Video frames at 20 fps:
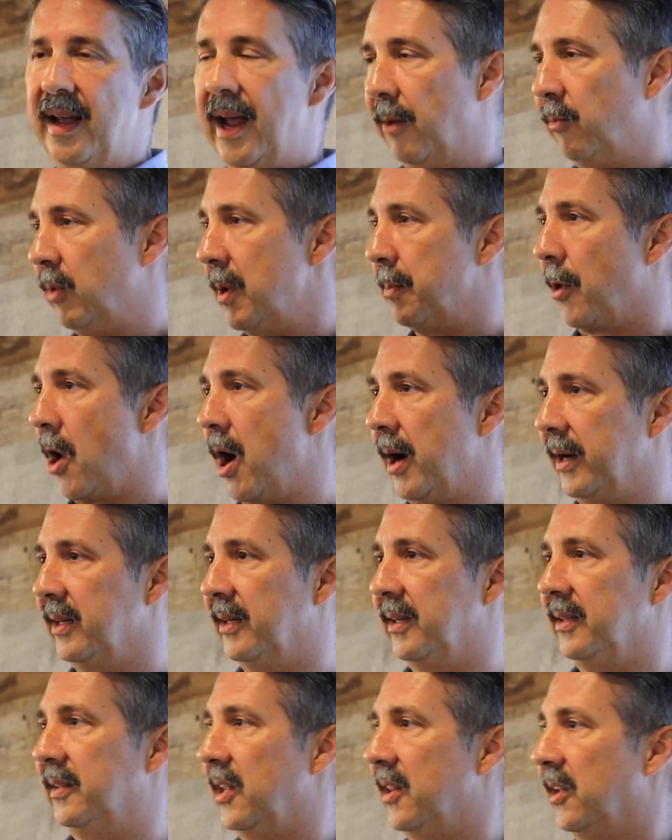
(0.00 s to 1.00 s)
and we brought
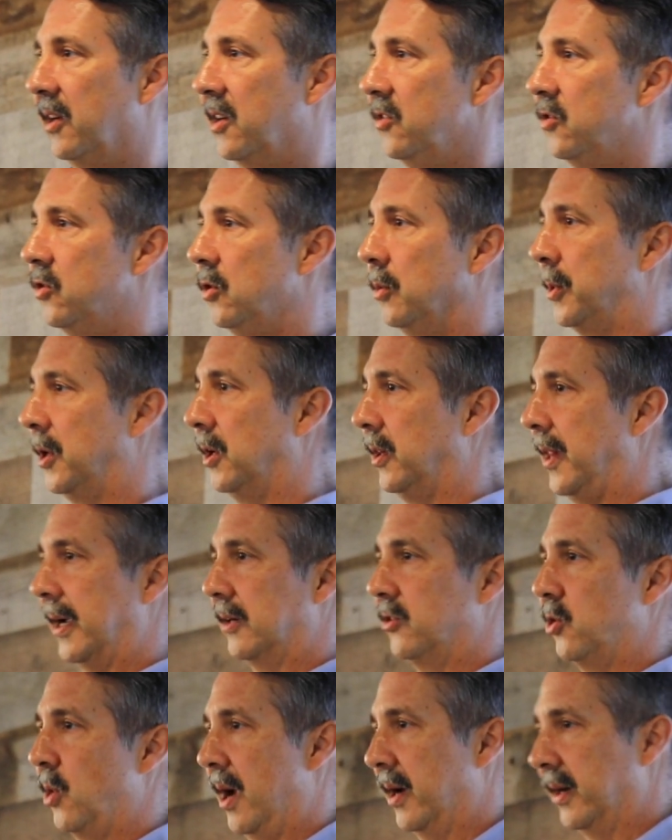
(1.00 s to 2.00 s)
it into the consumer
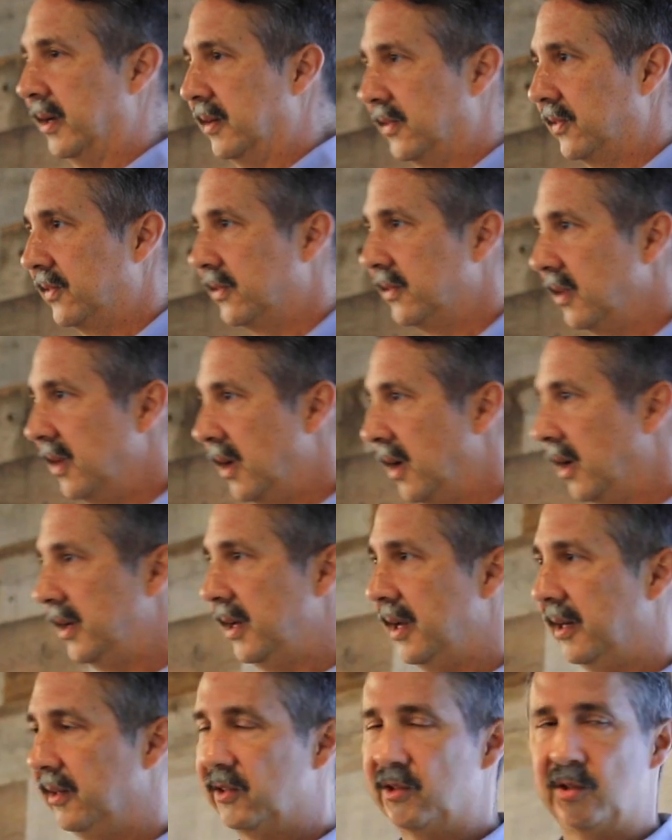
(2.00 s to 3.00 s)
electronics uh,
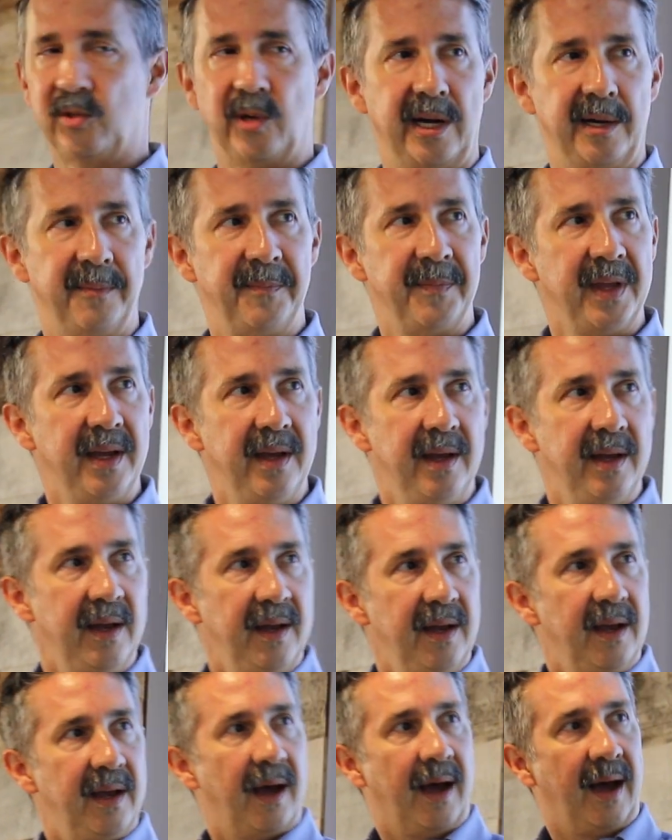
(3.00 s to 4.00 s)
industry.
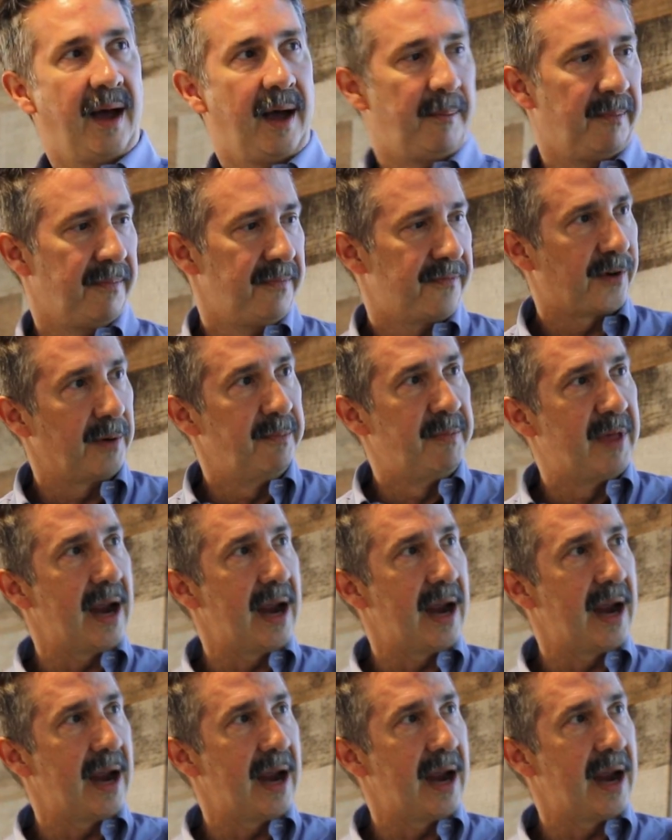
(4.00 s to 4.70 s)
Um, from